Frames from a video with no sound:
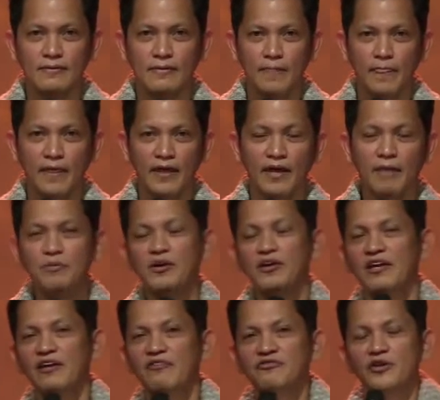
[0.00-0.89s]
If you
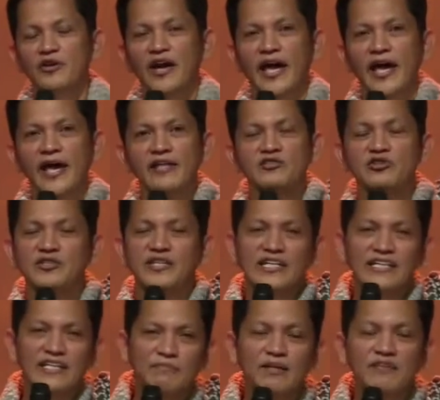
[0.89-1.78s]
lift your hands, you're
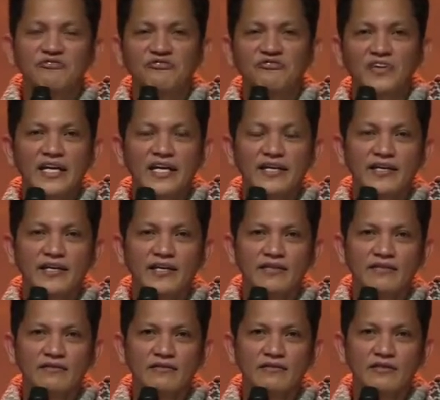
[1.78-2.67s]
not even feeling
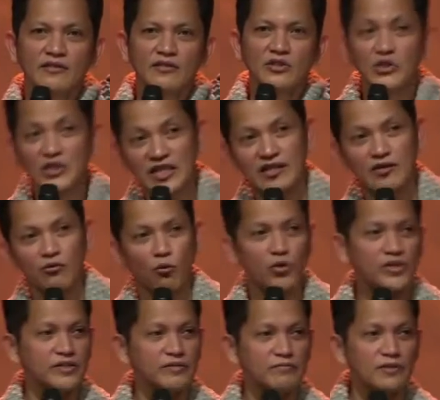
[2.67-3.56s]
it, you didn't
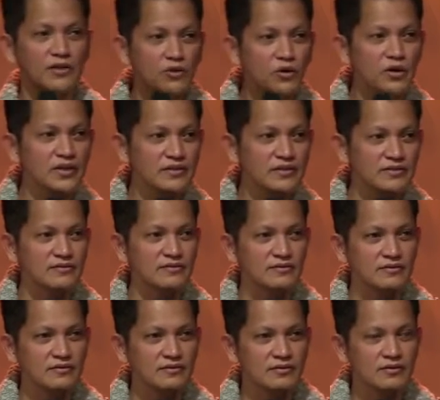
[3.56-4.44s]
worship the Lord.
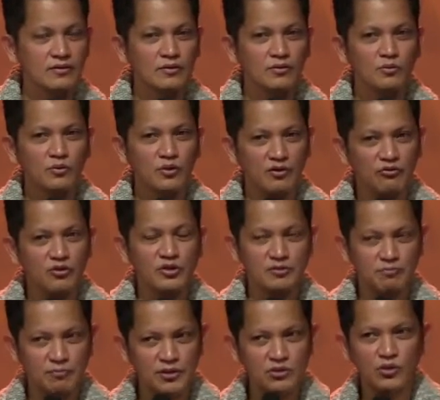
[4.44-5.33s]
Well, of course,
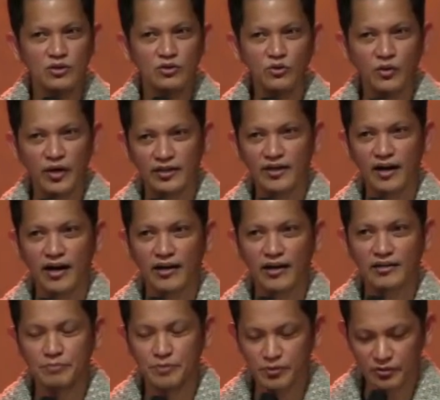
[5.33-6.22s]
between you and
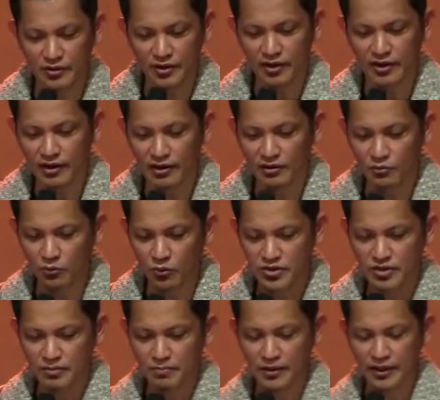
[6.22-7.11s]
God, if you really are
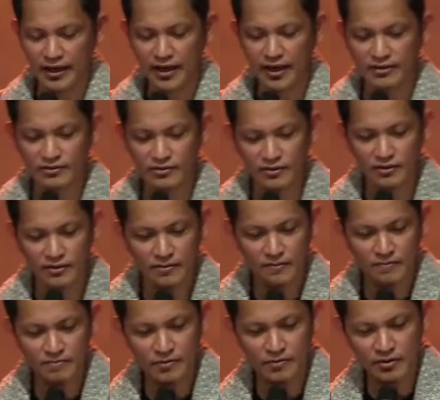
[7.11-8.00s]
worshiping God, no,
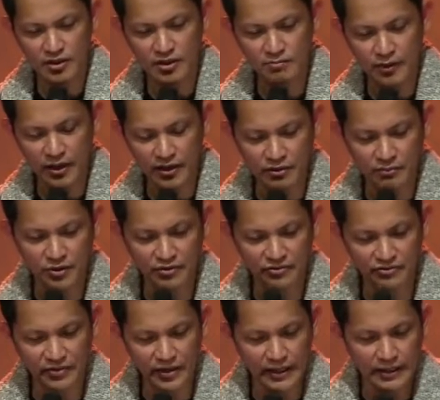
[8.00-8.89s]
despite of your
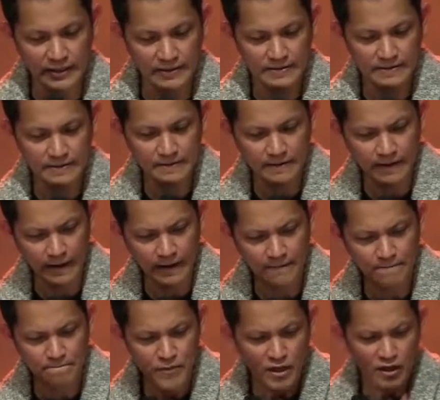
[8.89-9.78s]
feelings, okay?
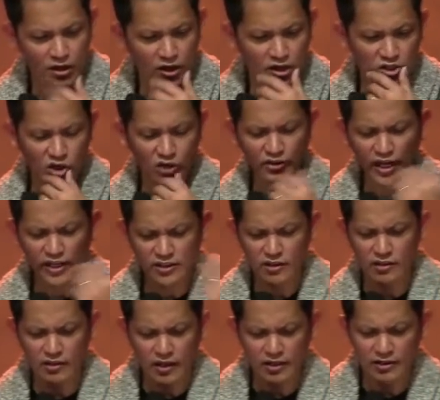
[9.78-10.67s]
So that's,
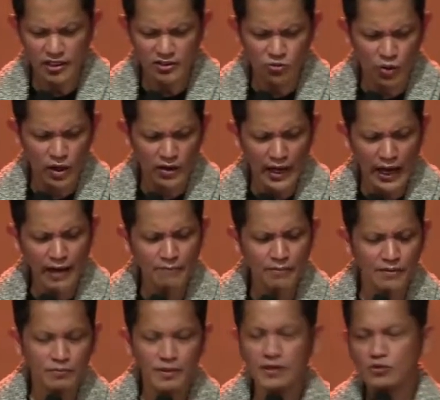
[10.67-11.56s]
that, that's what
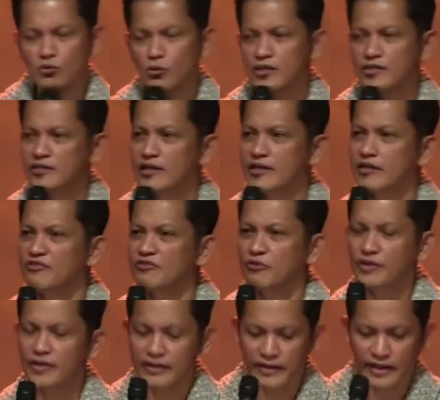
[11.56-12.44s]
happened because we're seeking
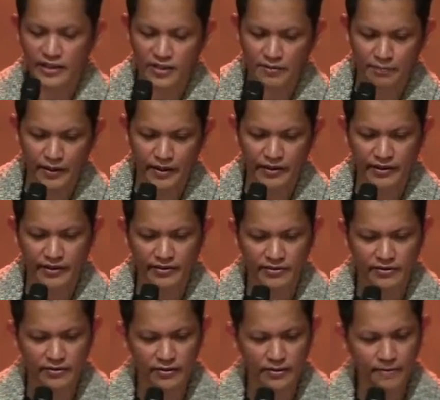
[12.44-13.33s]
for an
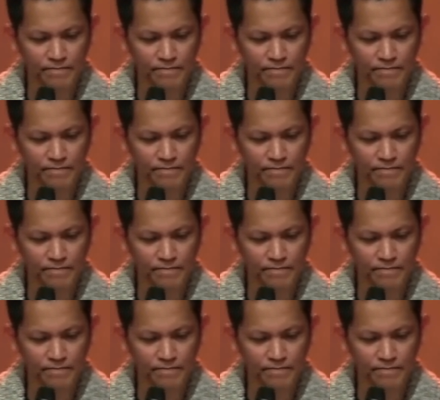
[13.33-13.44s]
experience, no?